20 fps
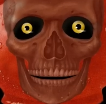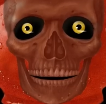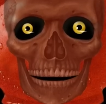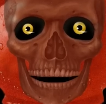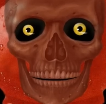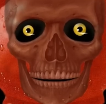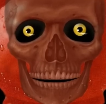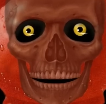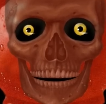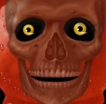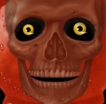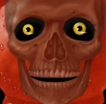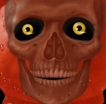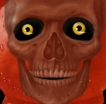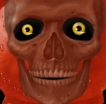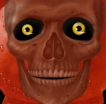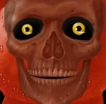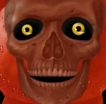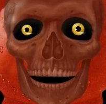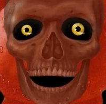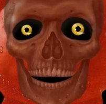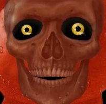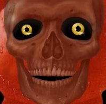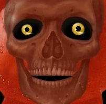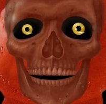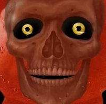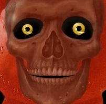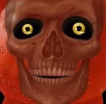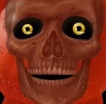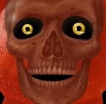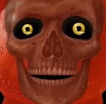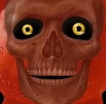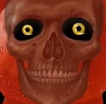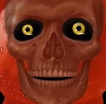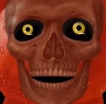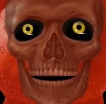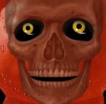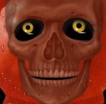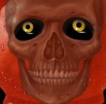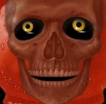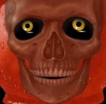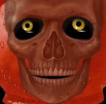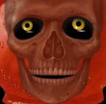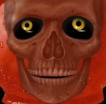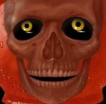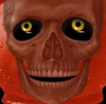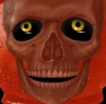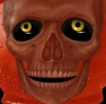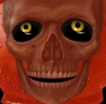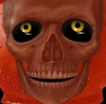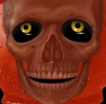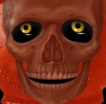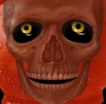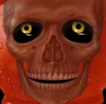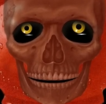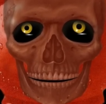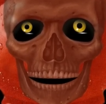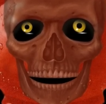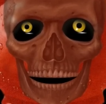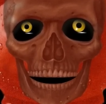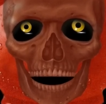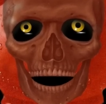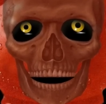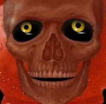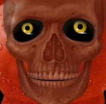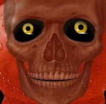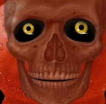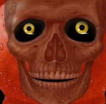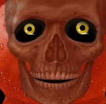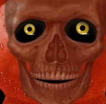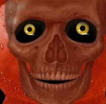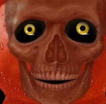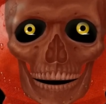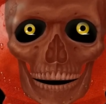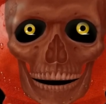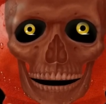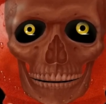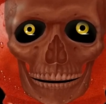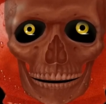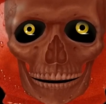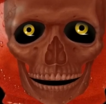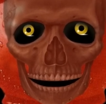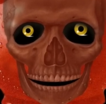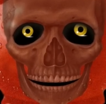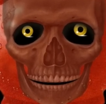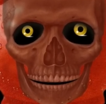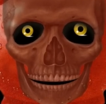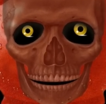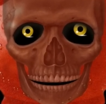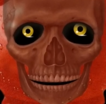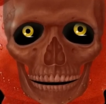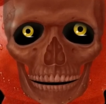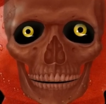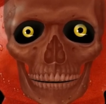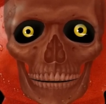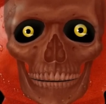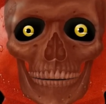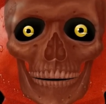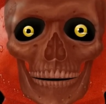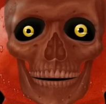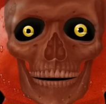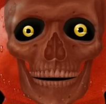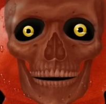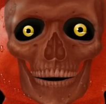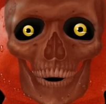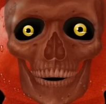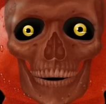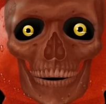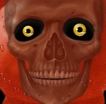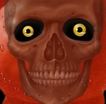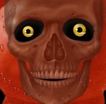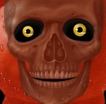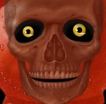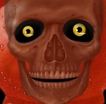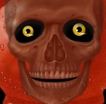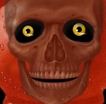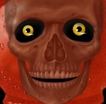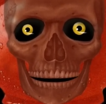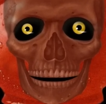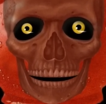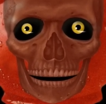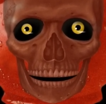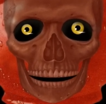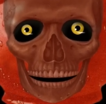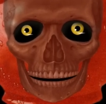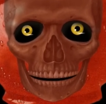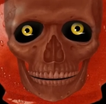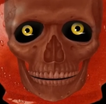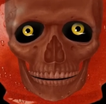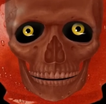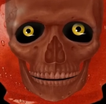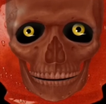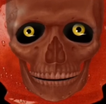A half-century or so ago those in possession of a Y chromosome had it good, the white ones, at least.